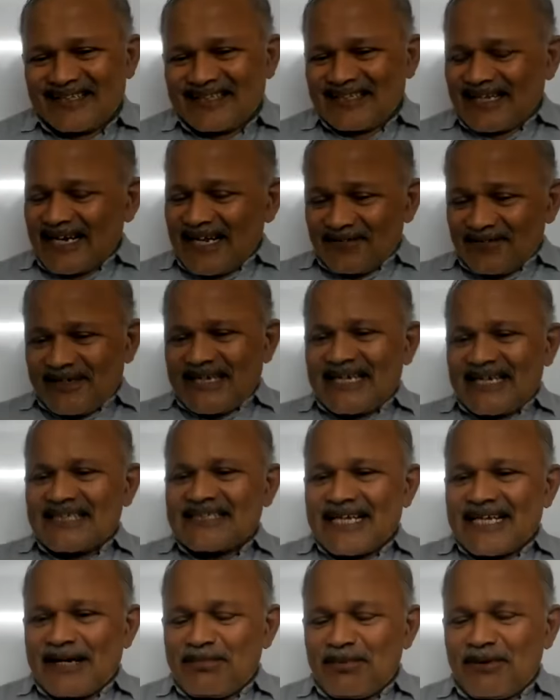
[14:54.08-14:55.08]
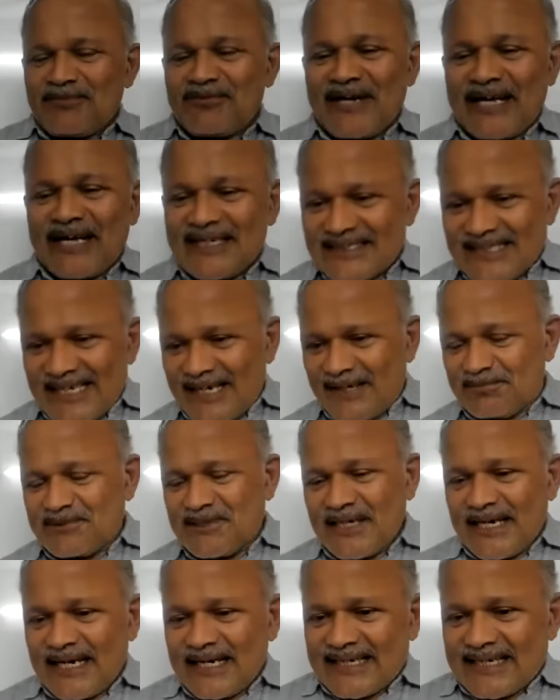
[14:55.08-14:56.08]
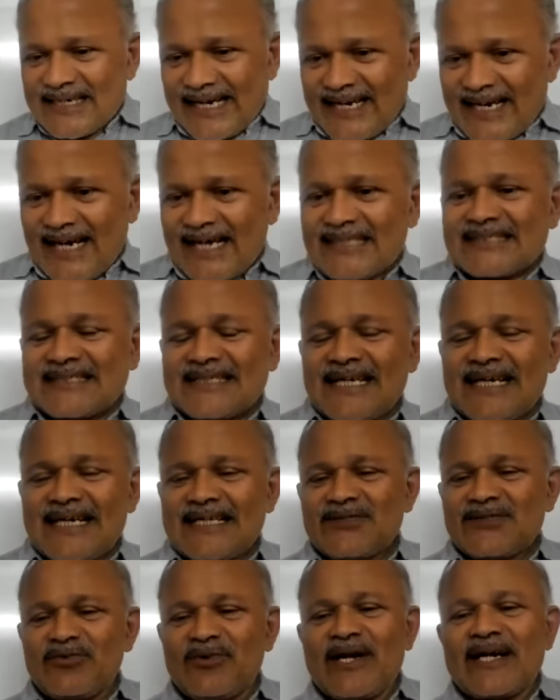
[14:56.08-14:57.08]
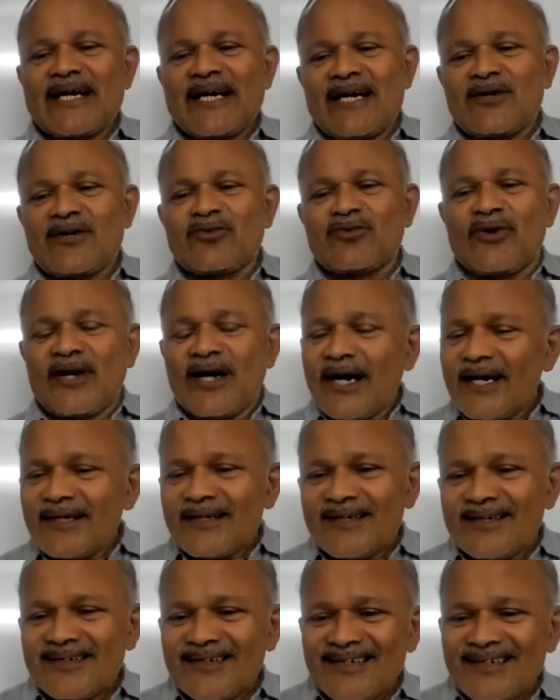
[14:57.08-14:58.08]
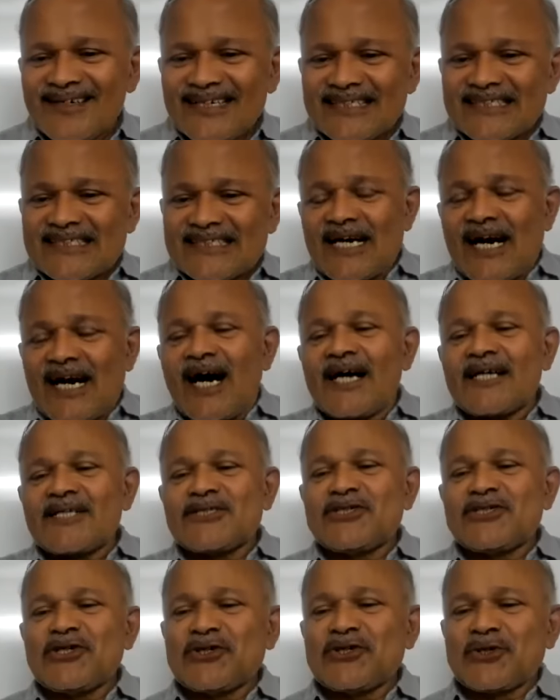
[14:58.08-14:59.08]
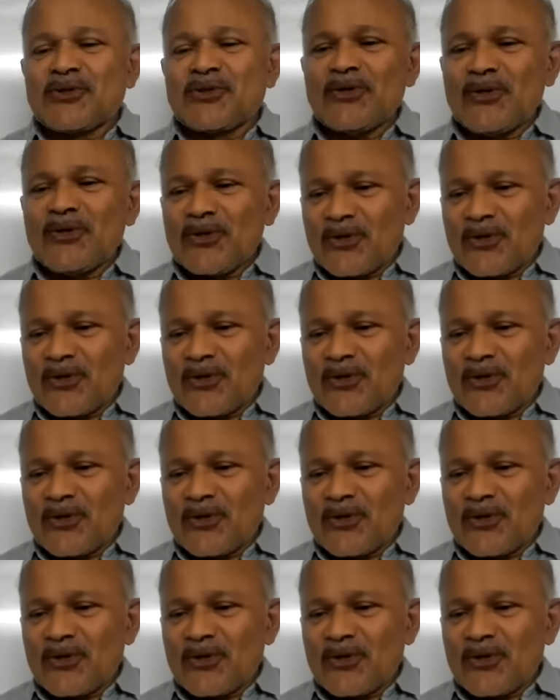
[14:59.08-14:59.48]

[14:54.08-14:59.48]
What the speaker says: There are various types of enzymes. Diastase will convert starch into